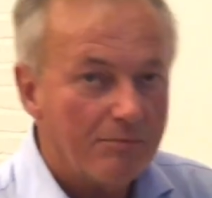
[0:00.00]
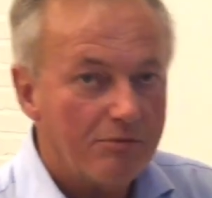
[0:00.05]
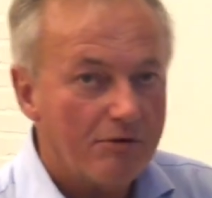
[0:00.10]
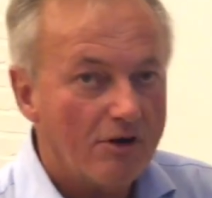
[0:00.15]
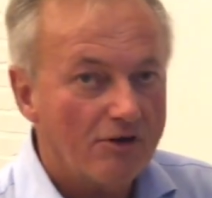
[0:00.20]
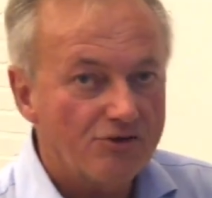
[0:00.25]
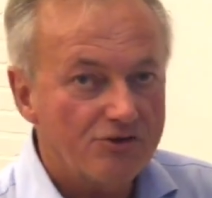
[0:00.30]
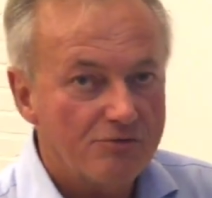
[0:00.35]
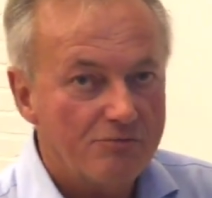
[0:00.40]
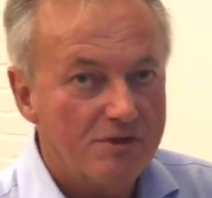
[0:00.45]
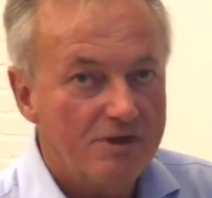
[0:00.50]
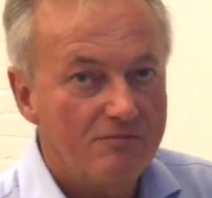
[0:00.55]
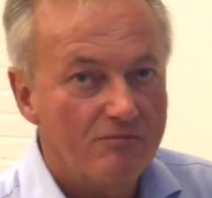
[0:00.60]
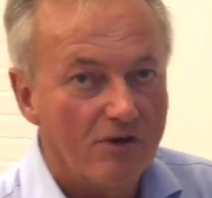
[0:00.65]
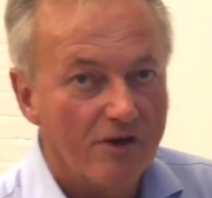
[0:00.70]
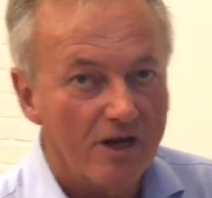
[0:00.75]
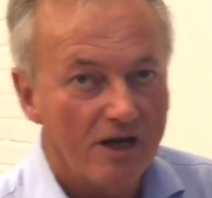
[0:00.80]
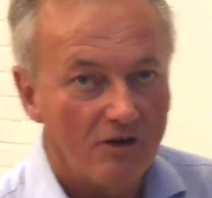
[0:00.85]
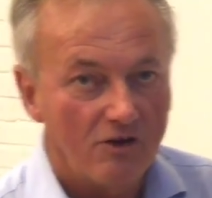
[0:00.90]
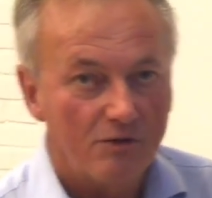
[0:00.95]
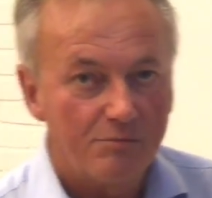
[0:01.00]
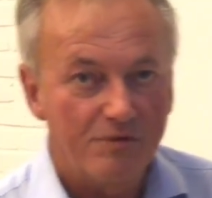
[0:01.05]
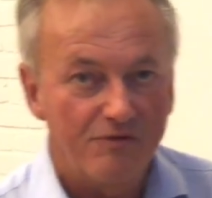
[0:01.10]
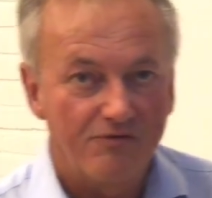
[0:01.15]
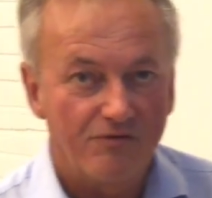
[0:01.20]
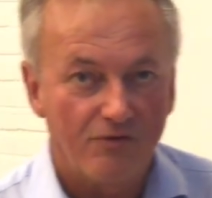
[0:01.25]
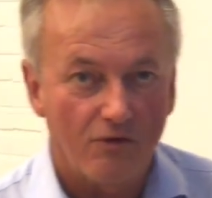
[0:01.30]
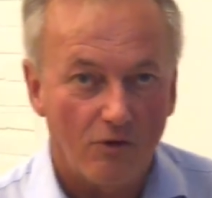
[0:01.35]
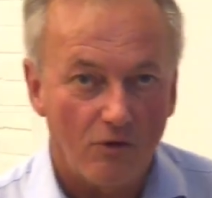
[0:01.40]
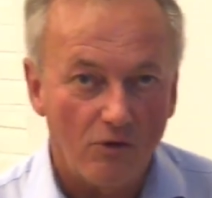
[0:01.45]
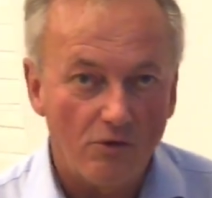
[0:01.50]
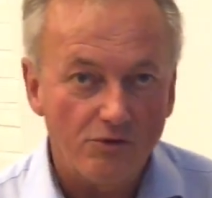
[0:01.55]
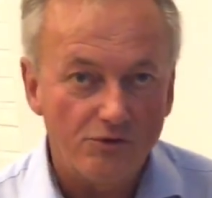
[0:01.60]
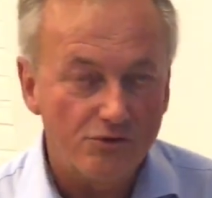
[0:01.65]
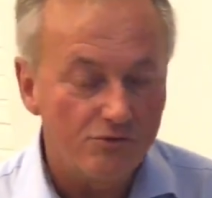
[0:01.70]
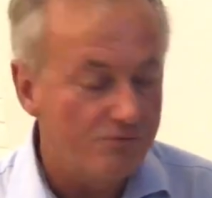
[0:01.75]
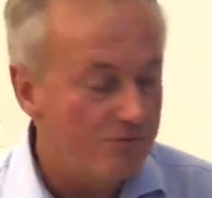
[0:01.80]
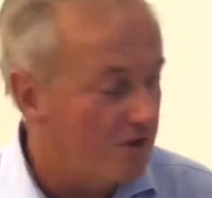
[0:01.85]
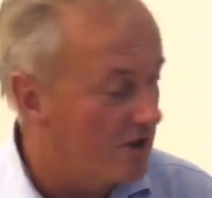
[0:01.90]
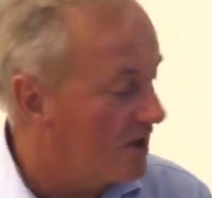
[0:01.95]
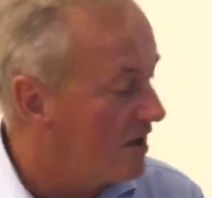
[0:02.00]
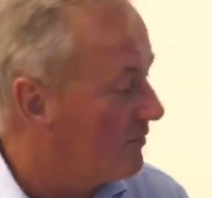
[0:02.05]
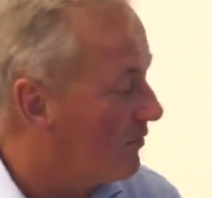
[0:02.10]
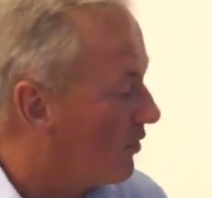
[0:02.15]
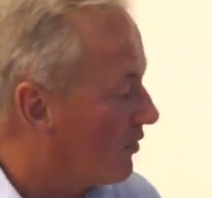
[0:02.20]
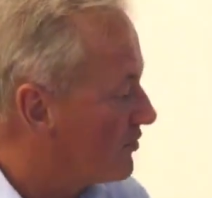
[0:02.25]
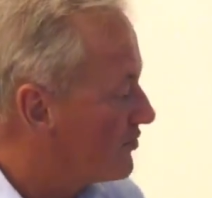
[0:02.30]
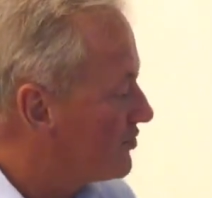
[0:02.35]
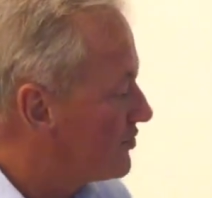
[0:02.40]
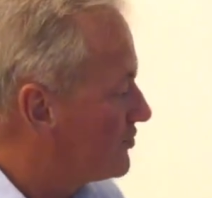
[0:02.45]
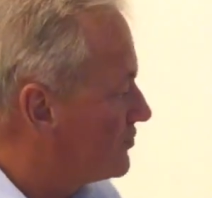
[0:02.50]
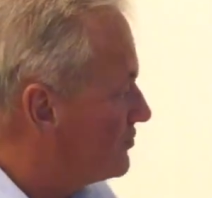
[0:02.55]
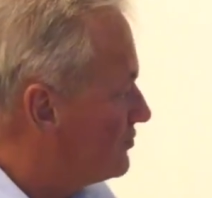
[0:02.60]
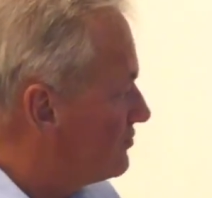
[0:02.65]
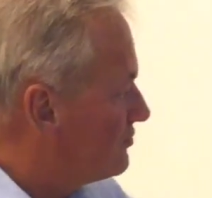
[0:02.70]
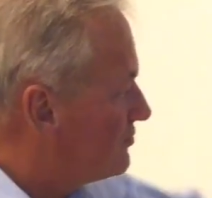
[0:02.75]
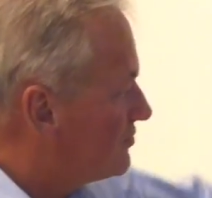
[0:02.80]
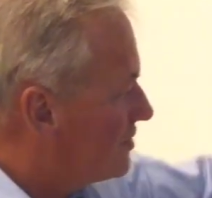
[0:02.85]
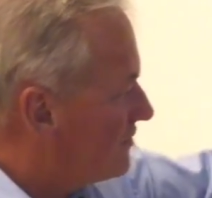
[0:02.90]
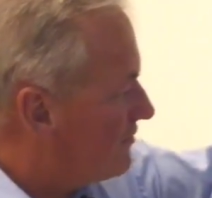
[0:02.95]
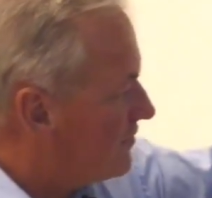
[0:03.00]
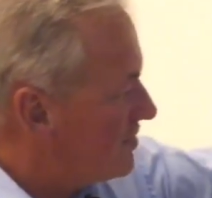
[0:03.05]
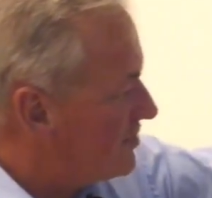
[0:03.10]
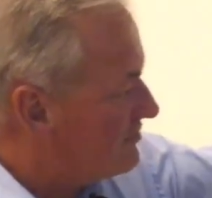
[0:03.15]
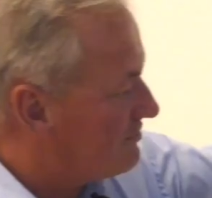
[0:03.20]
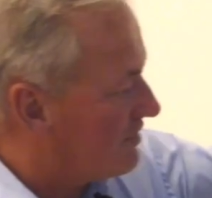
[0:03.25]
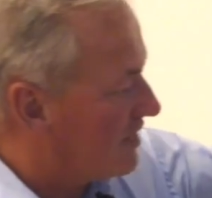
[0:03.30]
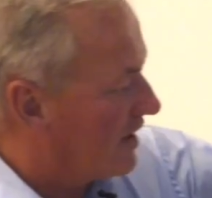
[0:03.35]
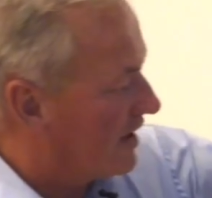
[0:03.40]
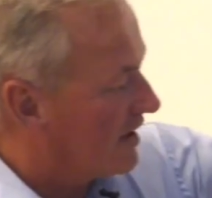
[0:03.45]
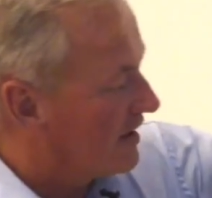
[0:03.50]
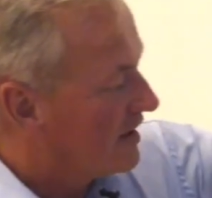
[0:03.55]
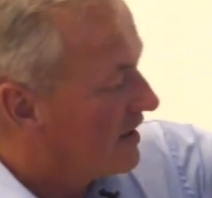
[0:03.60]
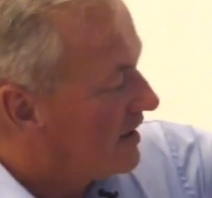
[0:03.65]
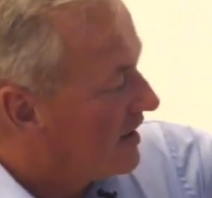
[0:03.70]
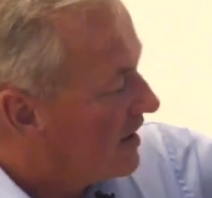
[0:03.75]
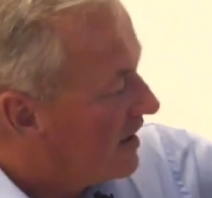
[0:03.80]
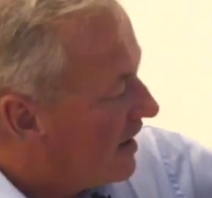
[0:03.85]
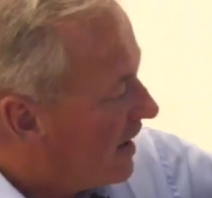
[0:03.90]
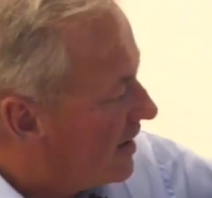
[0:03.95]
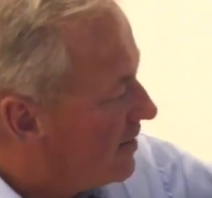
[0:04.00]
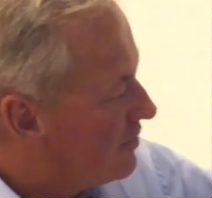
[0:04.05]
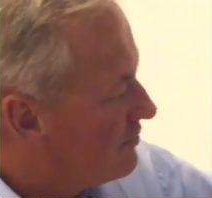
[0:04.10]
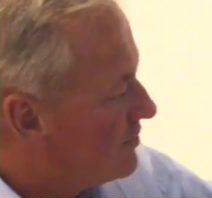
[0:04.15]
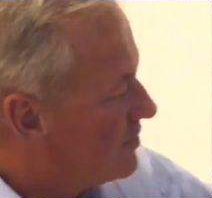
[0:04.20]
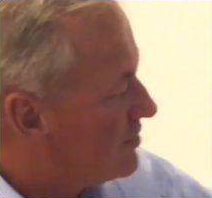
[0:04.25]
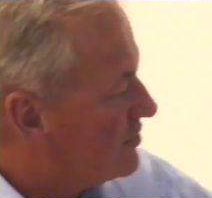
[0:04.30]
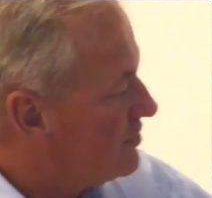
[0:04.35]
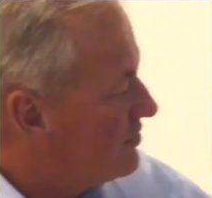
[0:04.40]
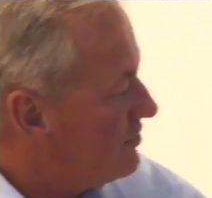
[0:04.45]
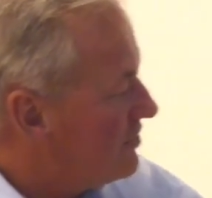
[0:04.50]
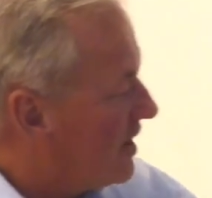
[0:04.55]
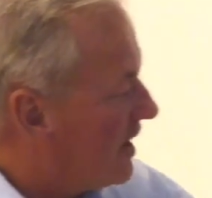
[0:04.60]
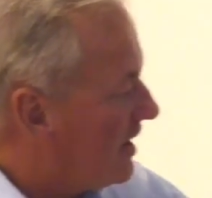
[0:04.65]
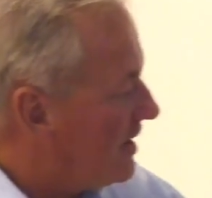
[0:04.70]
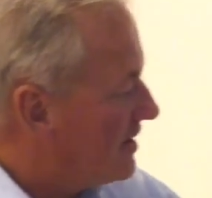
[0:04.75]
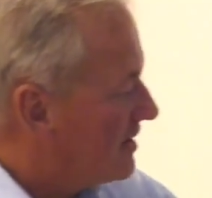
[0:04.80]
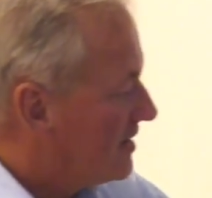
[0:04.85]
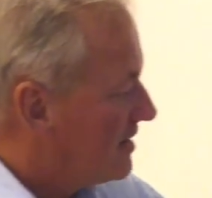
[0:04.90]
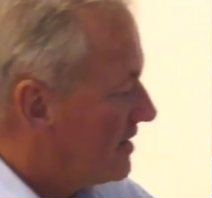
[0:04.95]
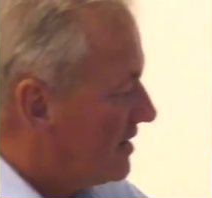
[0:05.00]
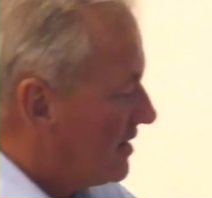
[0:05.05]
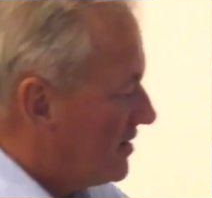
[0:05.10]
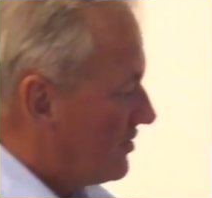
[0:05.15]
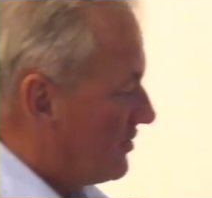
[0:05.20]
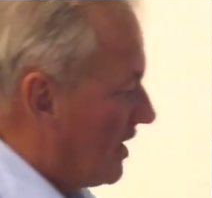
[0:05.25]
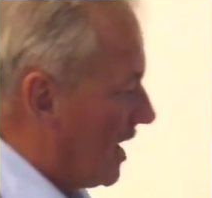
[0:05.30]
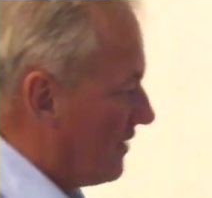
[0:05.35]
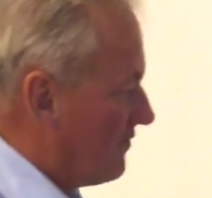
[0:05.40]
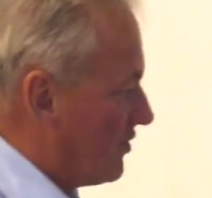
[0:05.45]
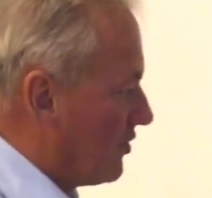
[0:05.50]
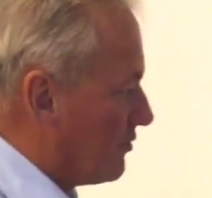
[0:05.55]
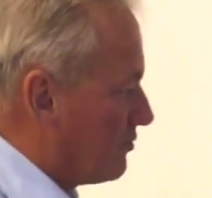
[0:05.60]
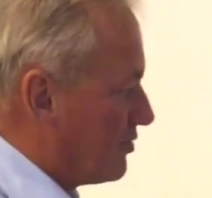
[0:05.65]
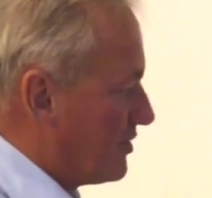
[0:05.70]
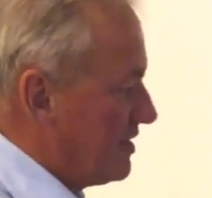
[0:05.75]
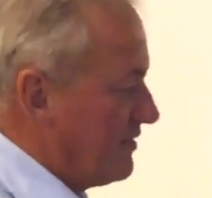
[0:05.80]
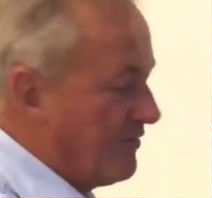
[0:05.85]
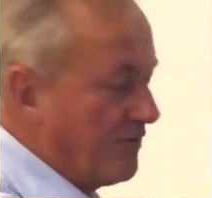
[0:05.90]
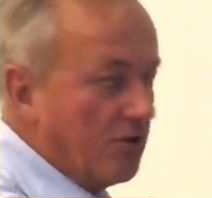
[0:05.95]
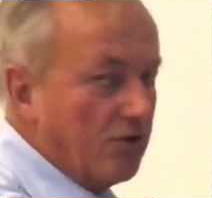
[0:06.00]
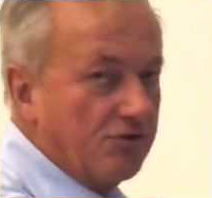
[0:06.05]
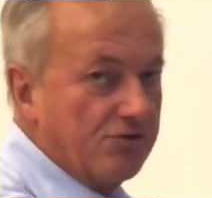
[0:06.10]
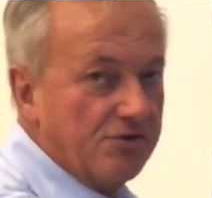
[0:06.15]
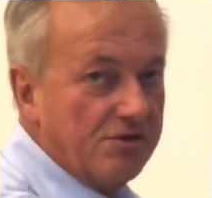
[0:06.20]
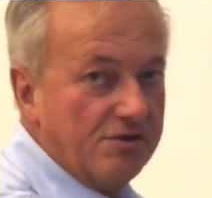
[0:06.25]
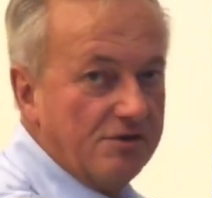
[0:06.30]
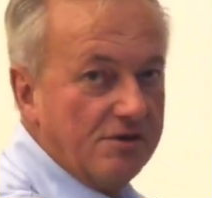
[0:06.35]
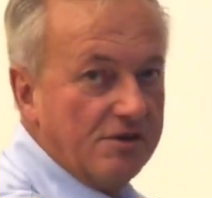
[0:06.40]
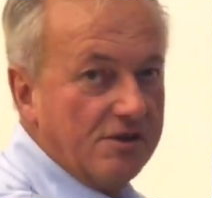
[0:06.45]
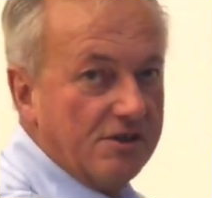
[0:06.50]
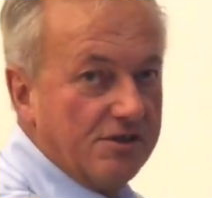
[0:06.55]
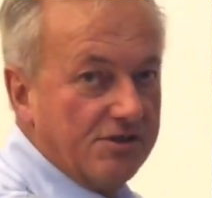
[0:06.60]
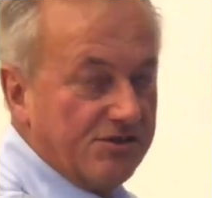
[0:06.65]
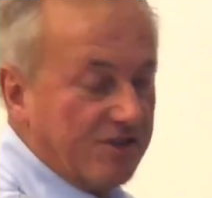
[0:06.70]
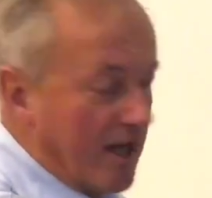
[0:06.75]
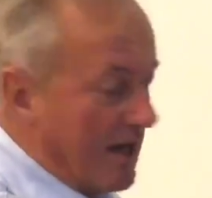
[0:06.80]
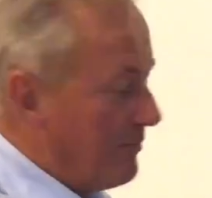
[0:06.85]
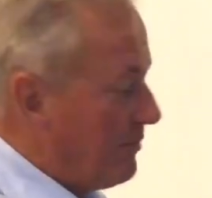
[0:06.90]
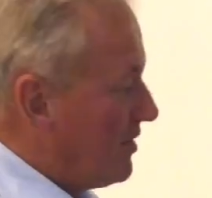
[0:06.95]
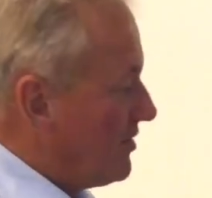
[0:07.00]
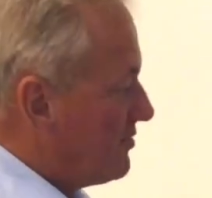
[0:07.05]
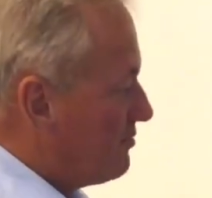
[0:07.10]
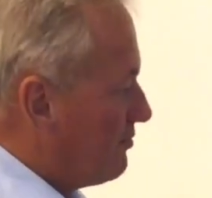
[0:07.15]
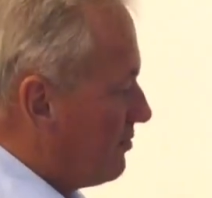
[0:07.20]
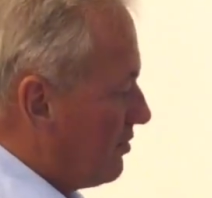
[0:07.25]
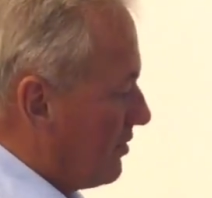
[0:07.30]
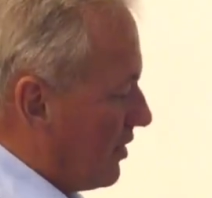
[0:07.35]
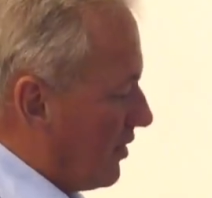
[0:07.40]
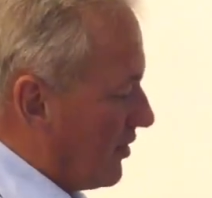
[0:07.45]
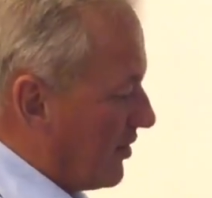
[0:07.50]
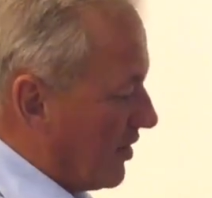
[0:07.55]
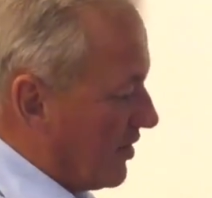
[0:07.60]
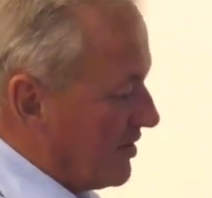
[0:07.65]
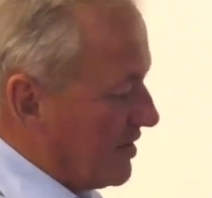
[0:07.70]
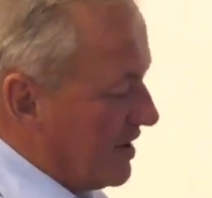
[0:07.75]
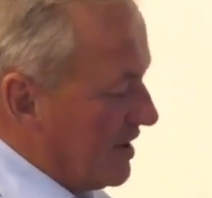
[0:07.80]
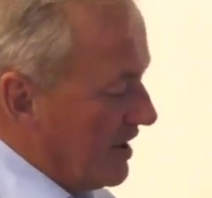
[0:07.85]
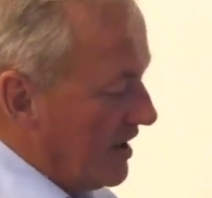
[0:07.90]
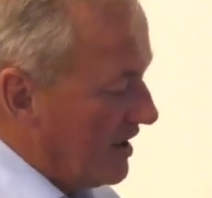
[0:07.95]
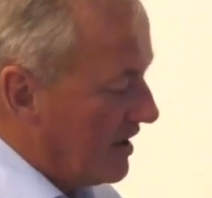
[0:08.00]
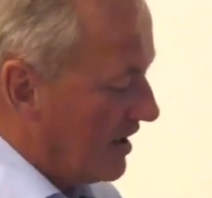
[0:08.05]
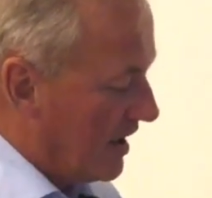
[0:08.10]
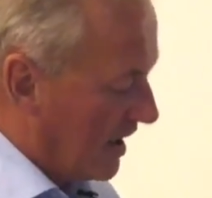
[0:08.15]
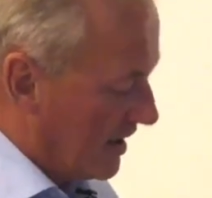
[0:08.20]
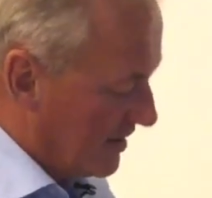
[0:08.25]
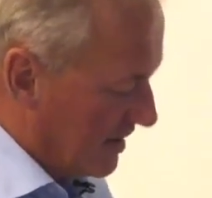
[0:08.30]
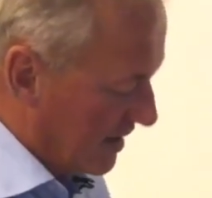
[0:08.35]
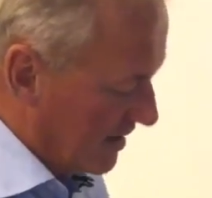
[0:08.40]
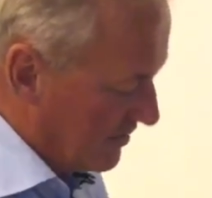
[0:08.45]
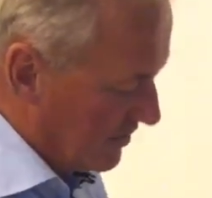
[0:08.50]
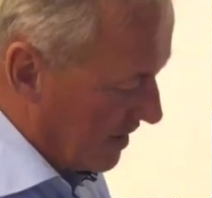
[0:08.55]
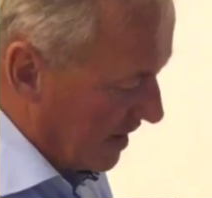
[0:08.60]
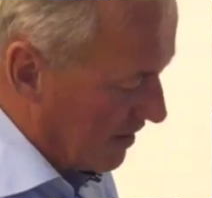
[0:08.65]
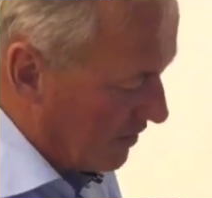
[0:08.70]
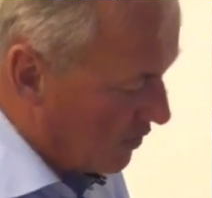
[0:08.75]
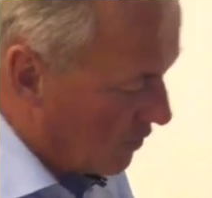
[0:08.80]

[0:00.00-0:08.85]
approximately one hour before you really want to do the freeze drying. And you will do that, you have your pre-frozen samples plot on here and then you can